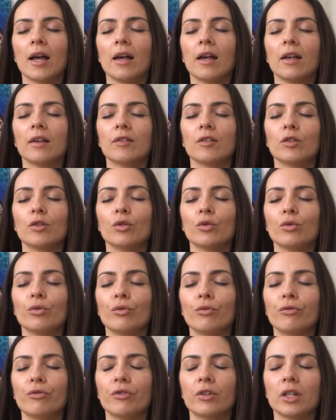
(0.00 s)
as
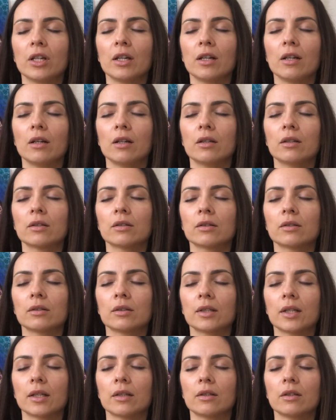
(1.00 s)
you feel
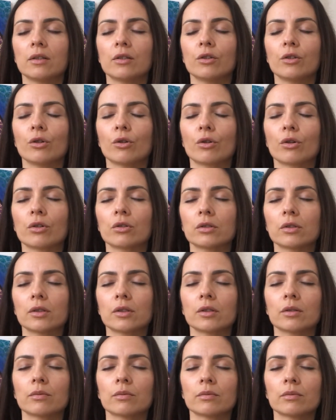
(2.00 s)
that is
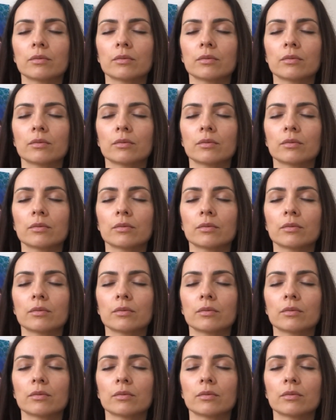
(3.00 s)
yours.